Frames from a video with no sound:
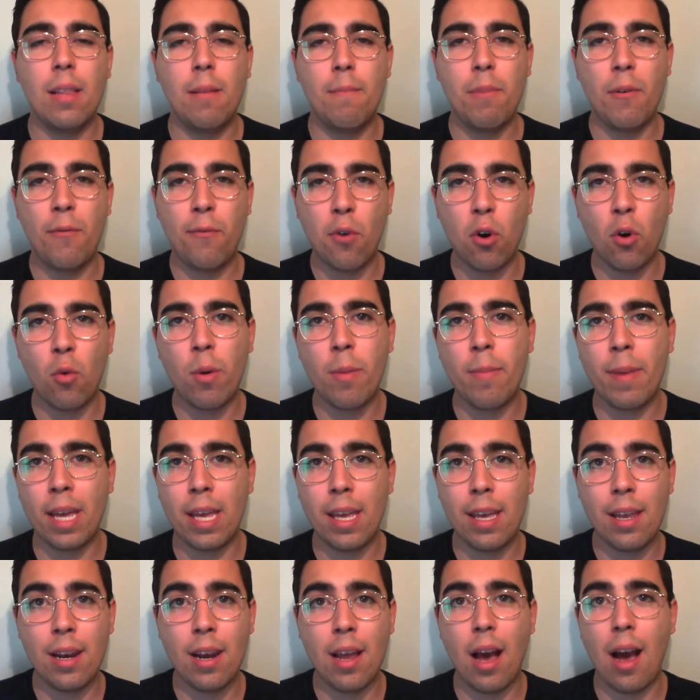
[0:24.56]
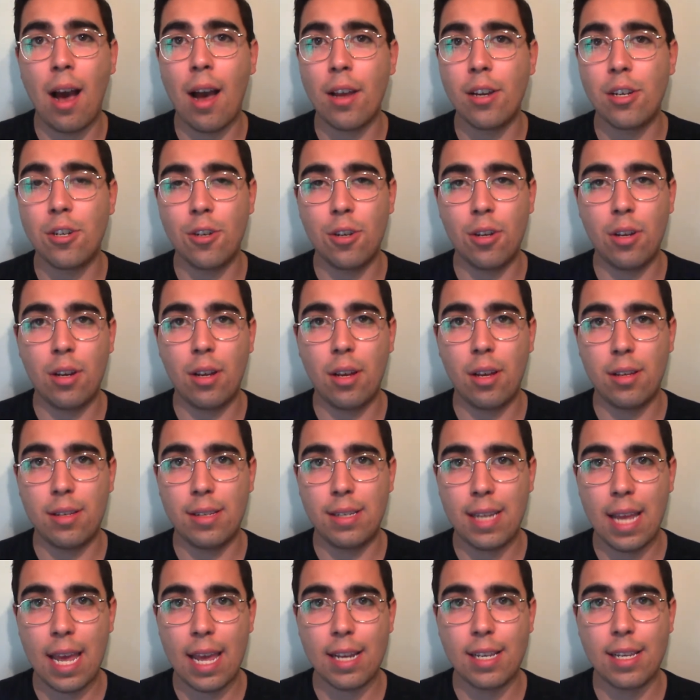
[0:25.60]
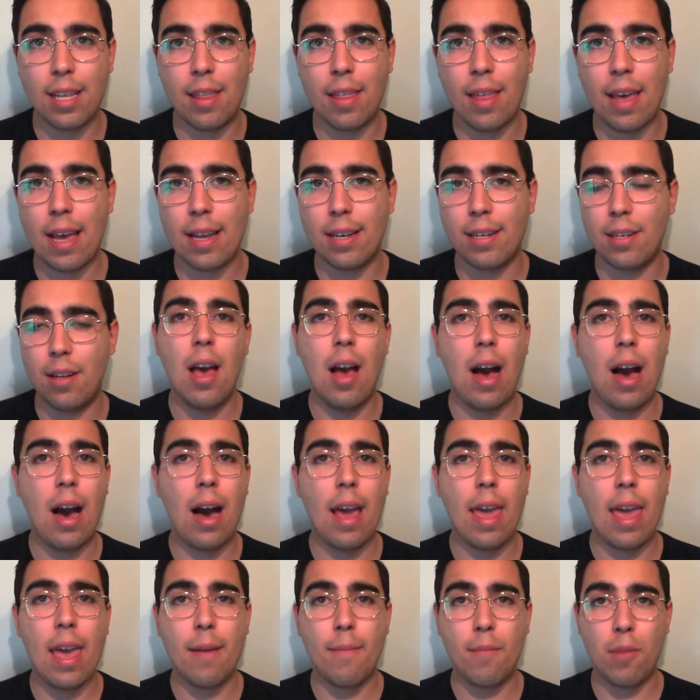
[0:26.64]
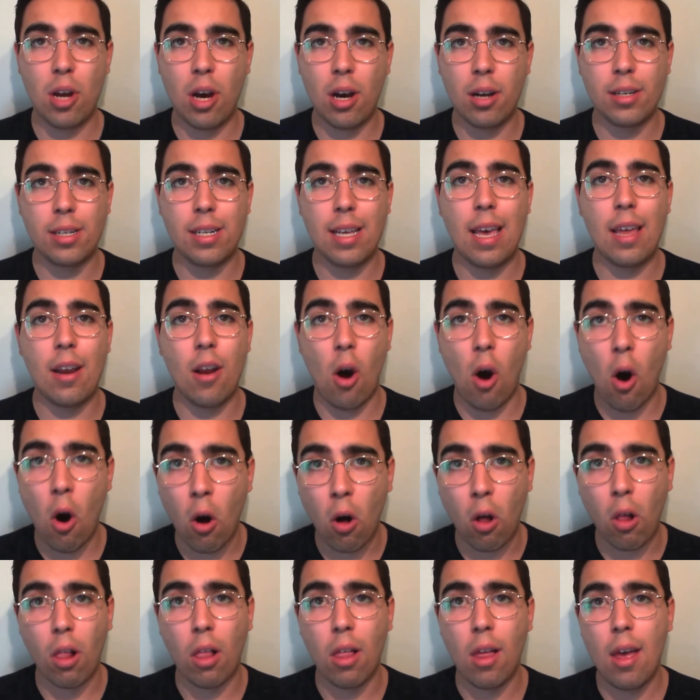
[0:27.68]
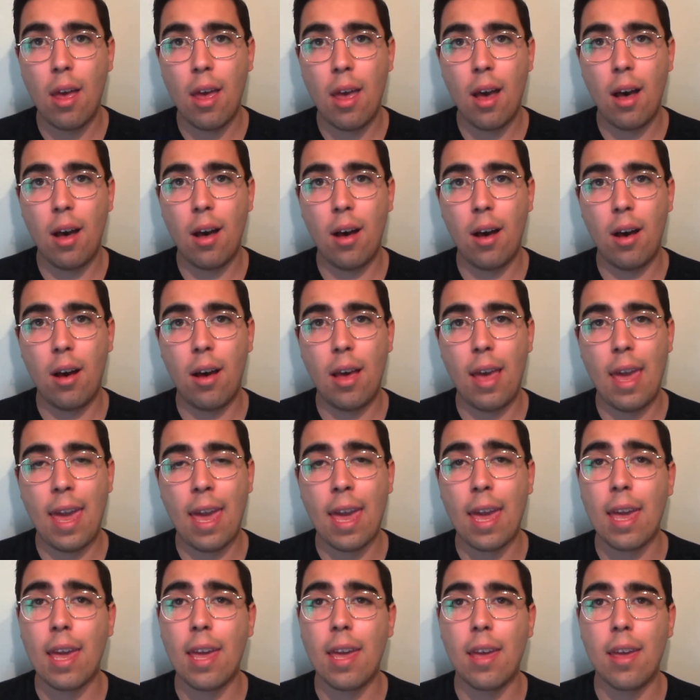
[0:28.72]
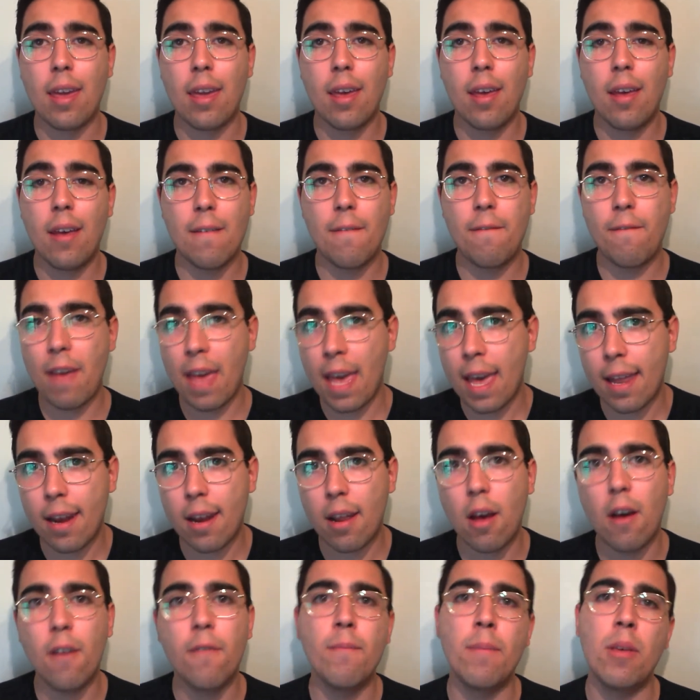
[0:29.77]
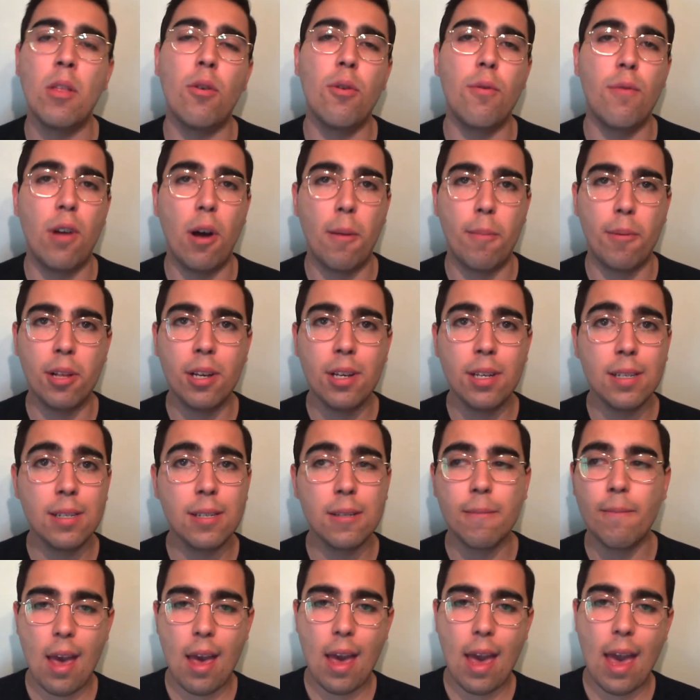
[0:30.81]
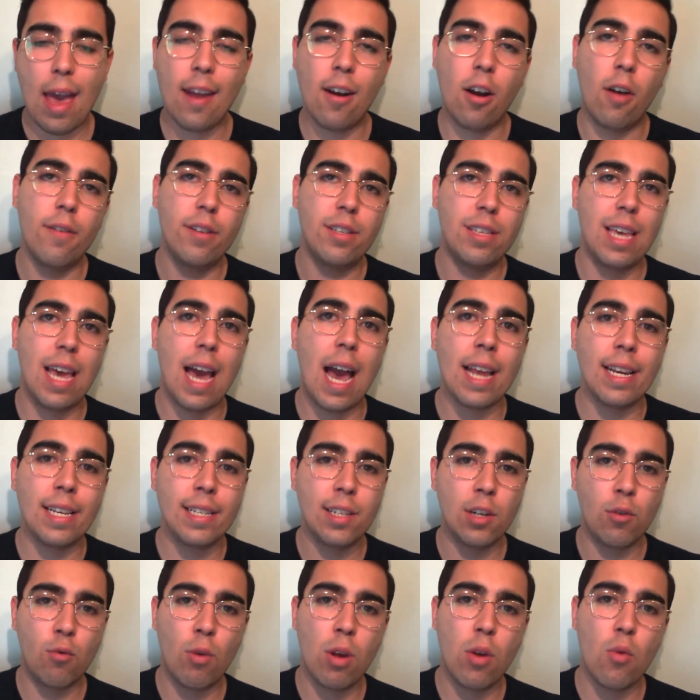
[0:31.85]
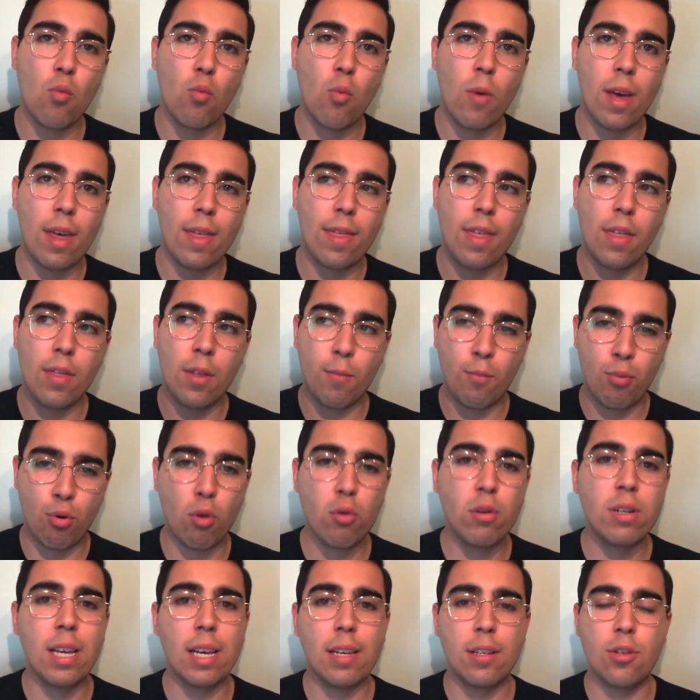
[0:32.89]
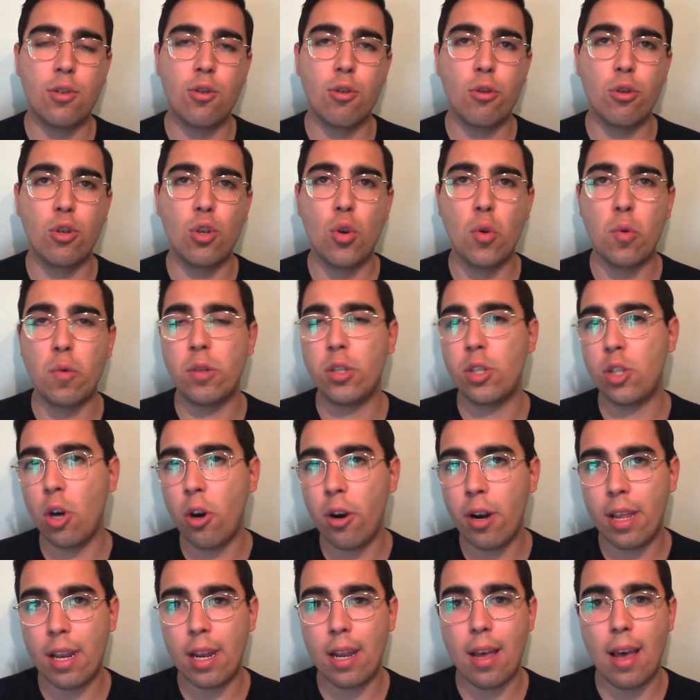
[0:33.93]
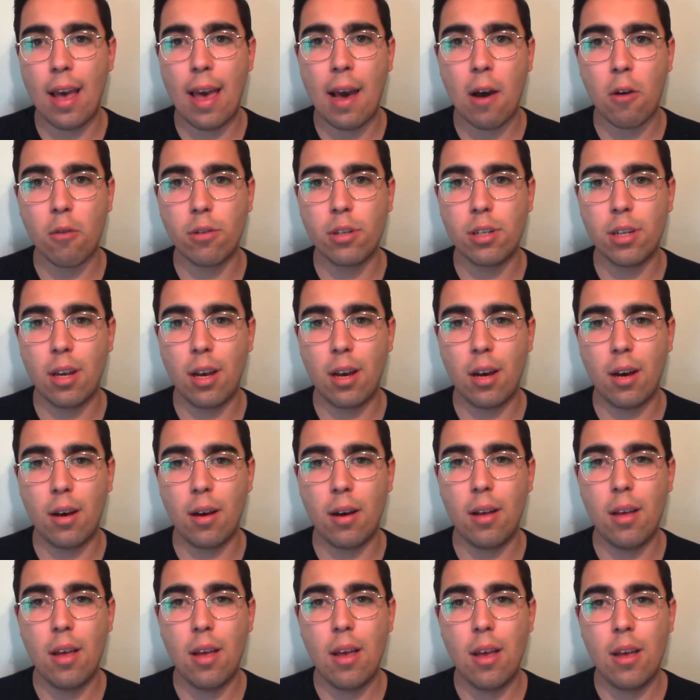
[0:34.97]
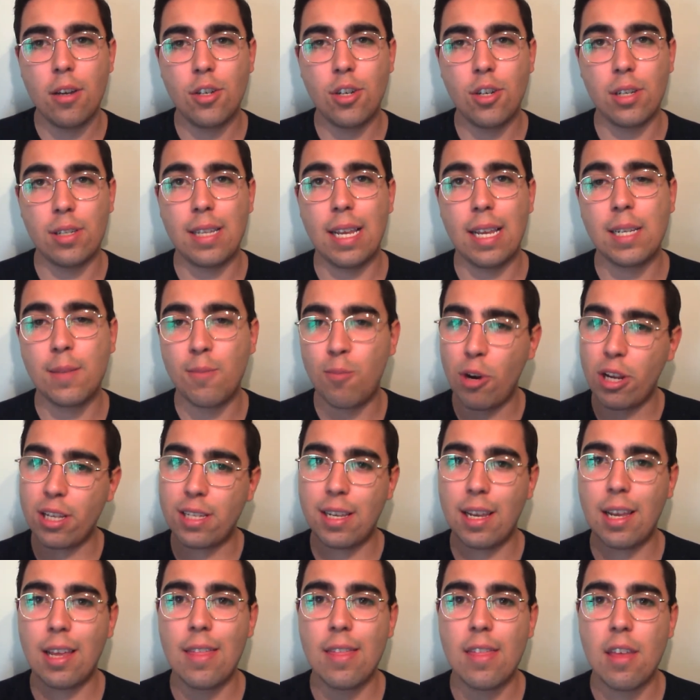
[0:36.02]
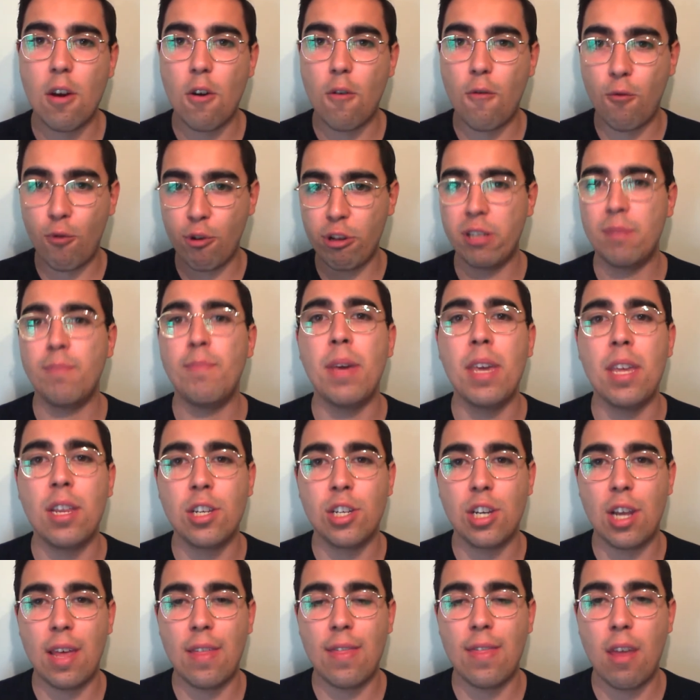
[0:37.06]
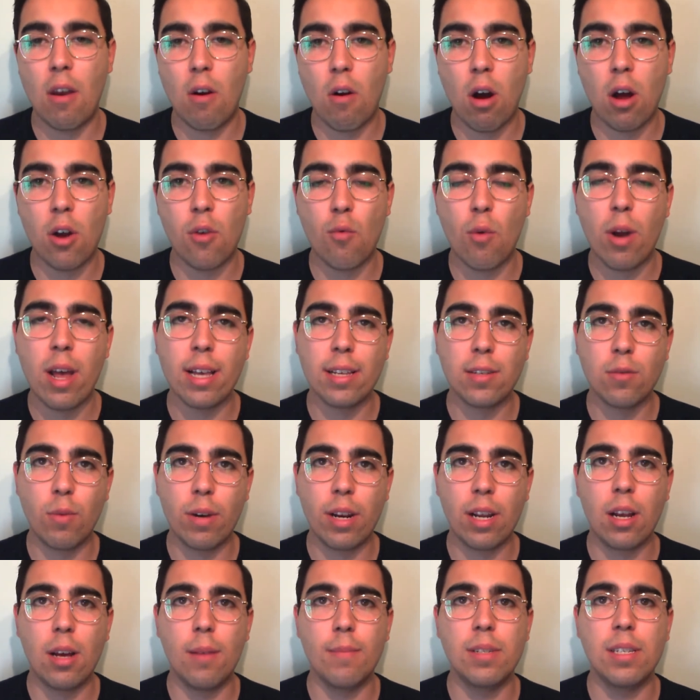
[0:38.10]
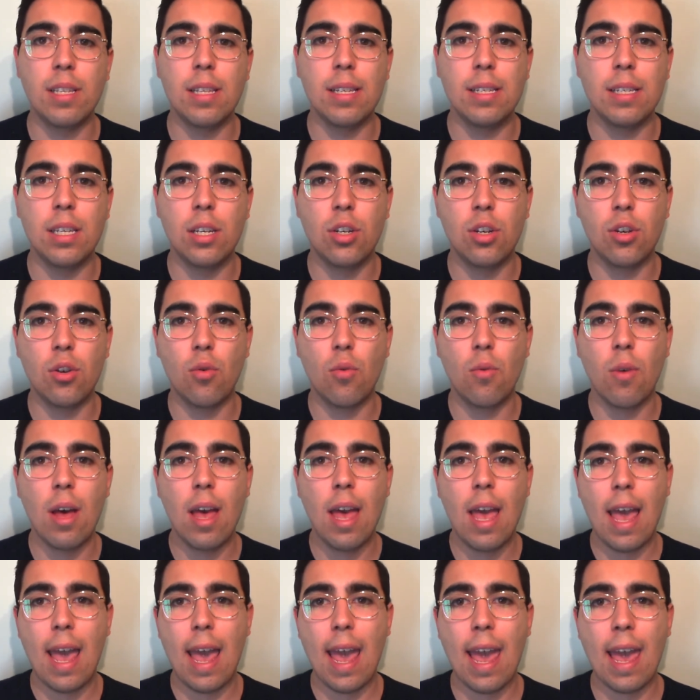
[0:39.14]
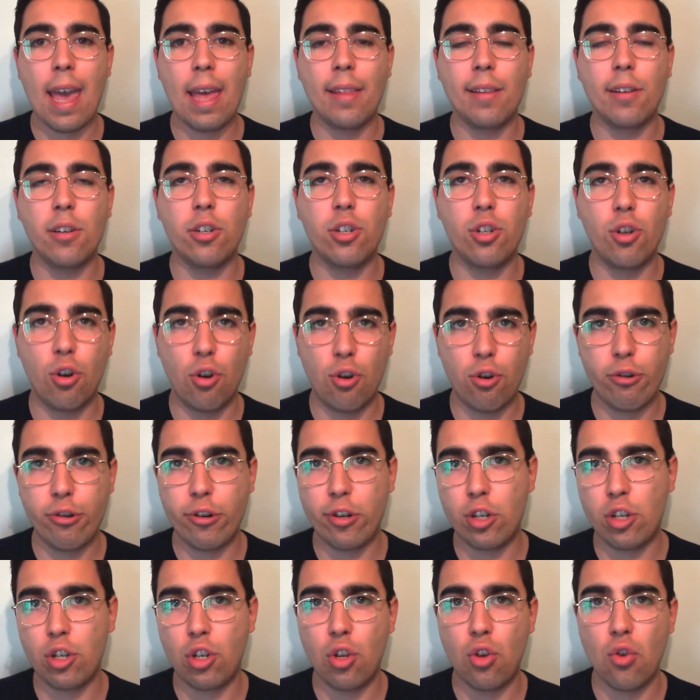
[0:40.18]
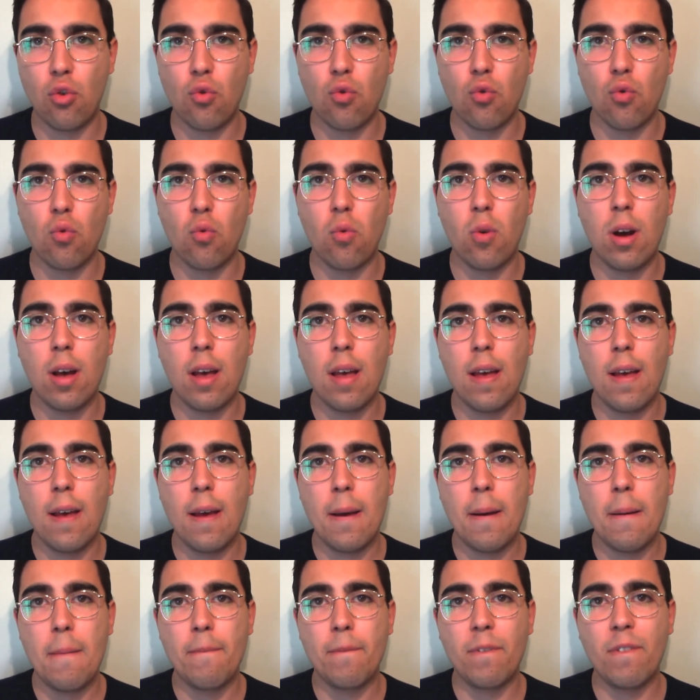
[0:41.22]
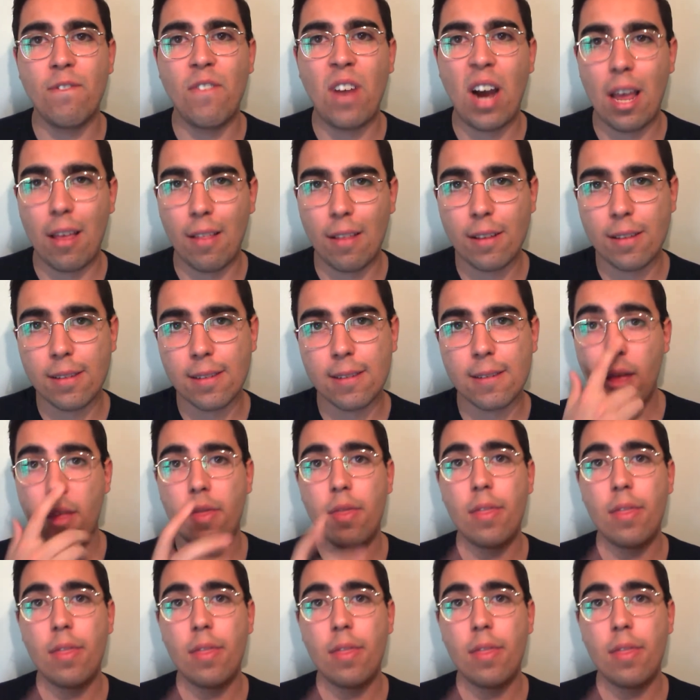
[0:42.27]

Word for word: Before we begin, I should state that I am not at all uh, a fan of Milo Yiannopoulos, and obviously I disagree with the protesters who started out uh, just expressing their free speech and their unrest when it comes to this issue and turn to violence.